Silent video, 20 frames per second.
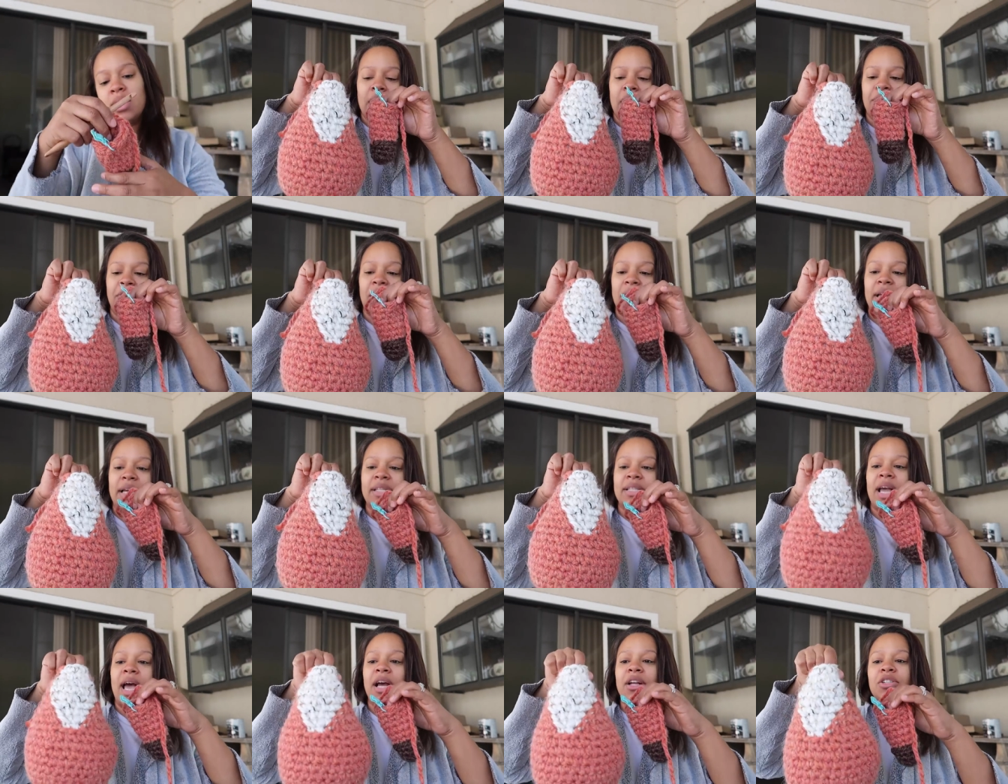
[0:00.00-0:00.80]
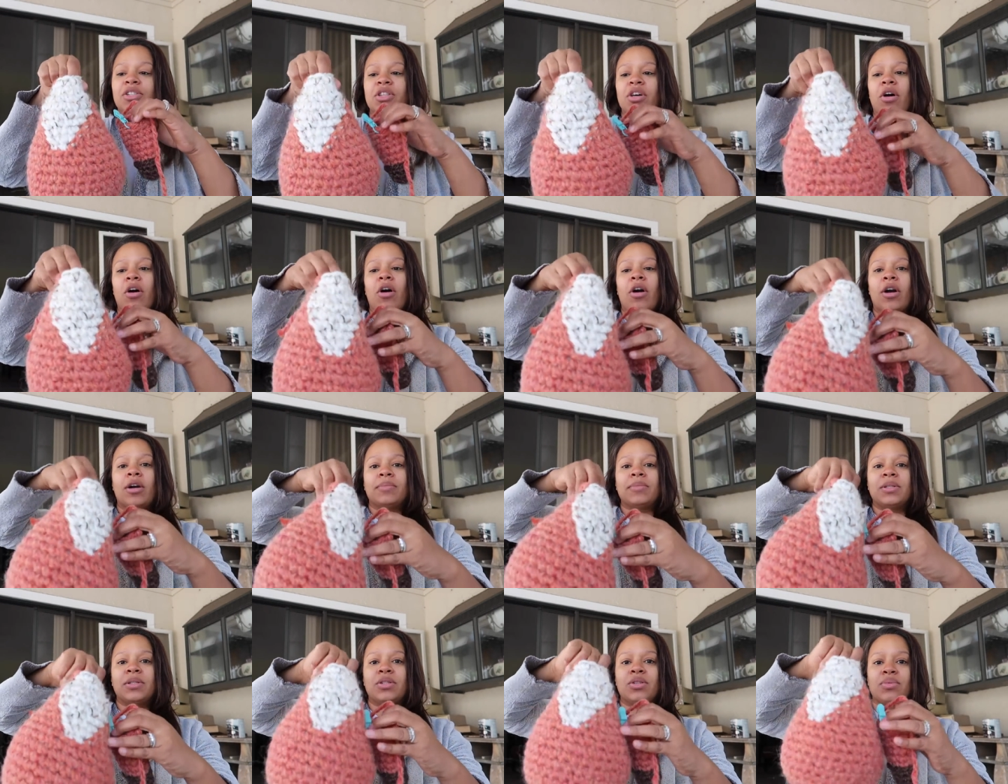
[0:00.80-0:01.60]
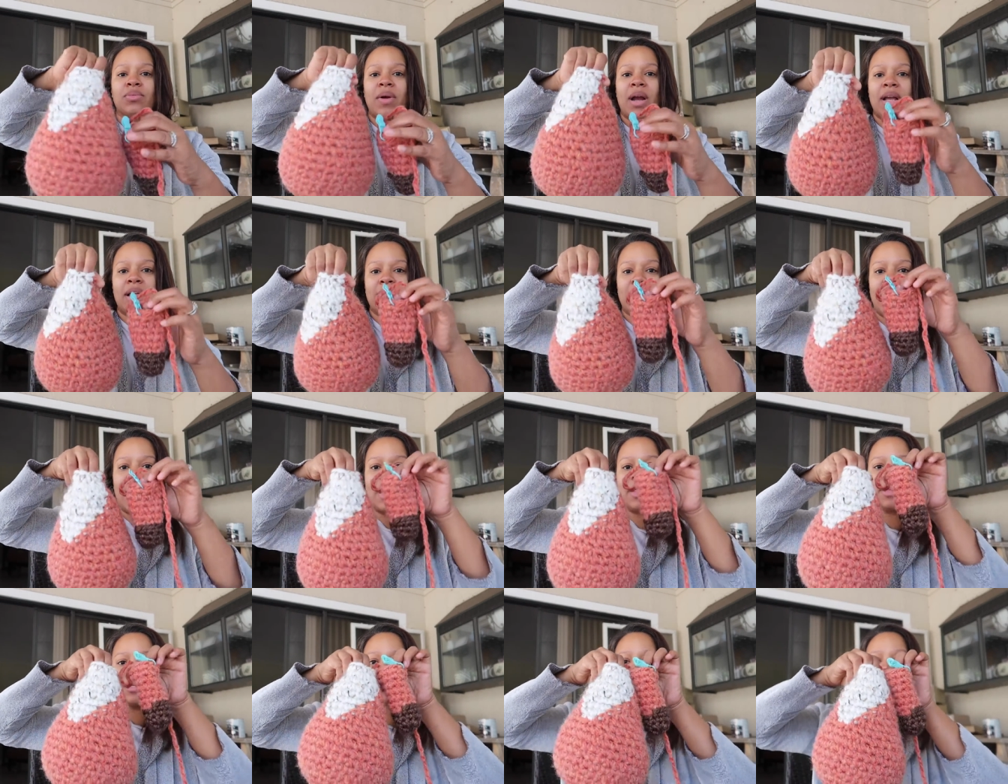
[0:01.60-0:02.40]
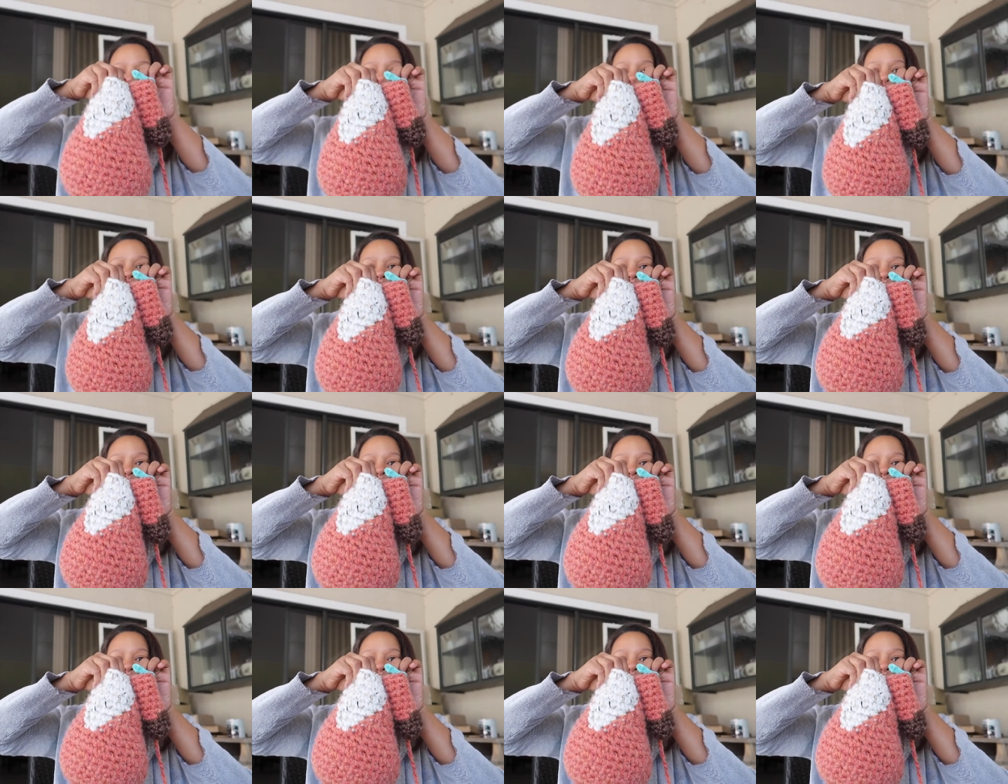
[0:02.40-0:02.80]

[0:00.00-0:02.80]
If I attach the arms directly at the side